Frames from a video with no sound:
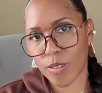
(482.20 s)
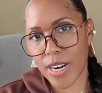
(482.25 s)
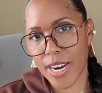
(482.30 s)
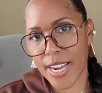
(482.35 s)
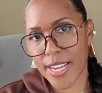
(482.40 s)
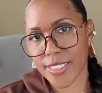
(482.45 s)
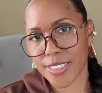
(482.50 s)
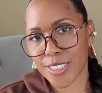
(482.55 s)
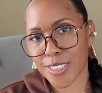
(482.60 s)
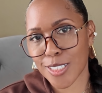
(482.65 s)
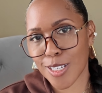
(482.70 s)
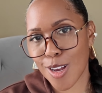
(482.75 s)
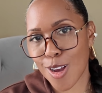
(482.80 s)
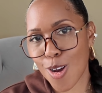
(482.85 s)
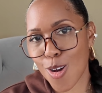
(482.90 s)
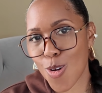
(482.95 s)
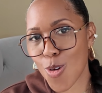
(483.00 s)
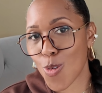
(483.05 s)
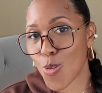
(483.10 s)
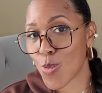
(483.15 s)
great.
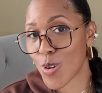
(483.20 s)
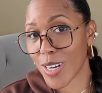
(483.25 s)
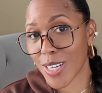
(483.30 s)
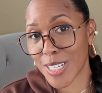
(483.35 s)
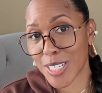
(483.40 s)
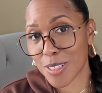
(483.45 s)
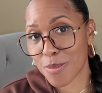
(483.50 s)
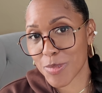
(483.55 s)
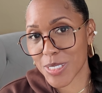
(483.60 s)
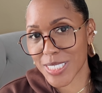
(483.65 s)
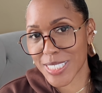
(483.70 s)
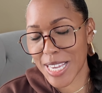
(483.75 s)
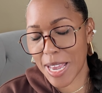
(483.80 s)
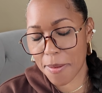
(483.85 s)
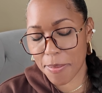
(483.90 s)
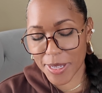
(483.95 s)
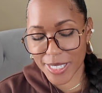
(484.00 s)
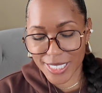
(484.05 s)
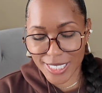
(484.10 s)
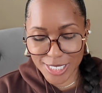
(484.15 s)
So we're gonna be
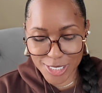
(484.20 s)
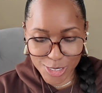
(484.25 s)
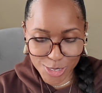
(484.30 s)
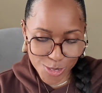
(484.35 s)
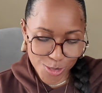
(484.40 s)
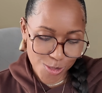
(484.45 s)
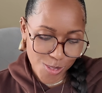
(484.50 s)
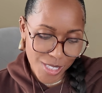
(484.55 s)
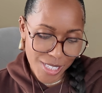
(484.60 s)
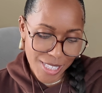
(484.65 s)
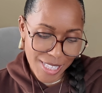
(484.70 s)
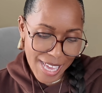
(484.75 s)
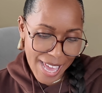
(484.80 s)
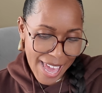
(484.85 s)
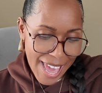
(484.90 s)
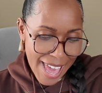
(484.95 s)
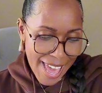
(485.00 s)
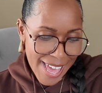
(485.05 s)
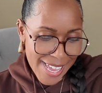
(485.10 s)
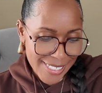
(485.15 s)
tapping into
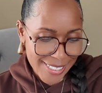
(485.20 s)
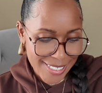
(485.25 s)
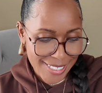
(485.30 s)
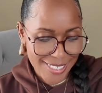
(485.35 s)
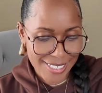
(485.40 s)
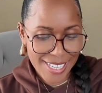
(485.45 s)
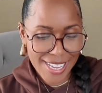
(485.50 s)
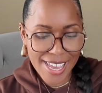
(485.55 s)
that.